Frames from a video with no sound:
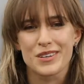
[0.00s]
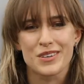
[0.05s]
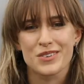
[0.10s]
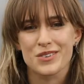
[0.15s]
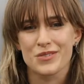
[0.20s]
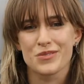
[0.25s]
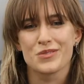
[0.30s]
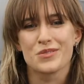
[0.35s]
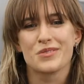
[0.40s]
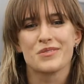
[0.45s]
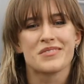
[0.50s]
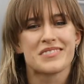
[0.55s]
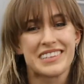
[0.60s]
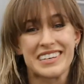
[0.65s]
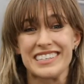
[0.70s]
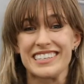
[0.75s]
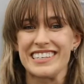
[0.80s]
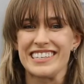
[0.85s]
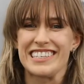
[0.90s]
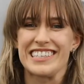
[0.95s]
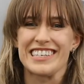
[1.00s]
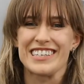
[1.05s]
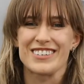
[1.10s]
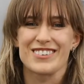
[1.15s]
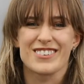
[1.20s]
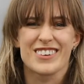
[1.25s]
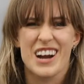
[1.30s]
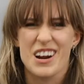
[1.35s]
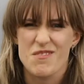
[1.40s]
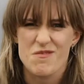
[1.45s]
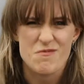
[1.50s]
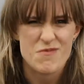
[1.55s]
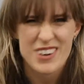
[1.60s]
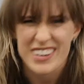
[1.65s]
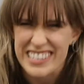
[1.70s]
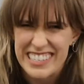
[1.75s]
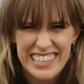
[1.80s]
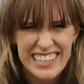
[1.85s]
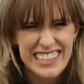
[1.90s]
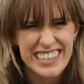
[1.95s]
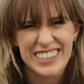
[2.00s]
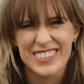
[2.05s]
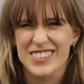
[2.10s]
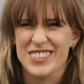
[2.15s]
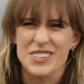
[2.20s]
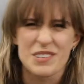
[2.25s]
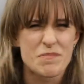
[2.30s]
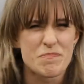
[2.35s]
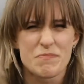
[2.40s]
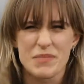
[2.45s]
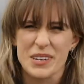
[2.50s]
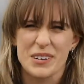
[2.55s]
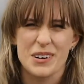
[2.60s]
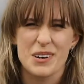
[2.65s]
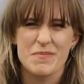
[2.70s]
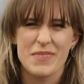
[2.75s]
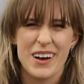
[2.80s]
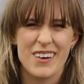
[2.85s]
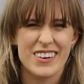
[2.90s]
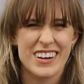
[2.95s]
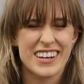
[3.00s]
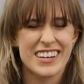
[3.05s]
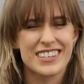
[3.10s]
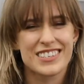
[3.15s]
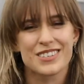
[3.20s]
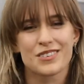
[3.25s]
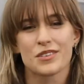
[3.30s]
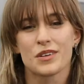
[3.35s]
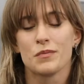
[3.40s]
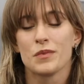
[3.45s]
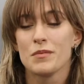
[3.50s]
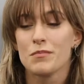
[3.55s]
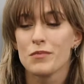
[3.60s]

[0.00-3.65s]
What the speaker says: at a school that did theater, and I wasn't. I was so bitter about it. So then we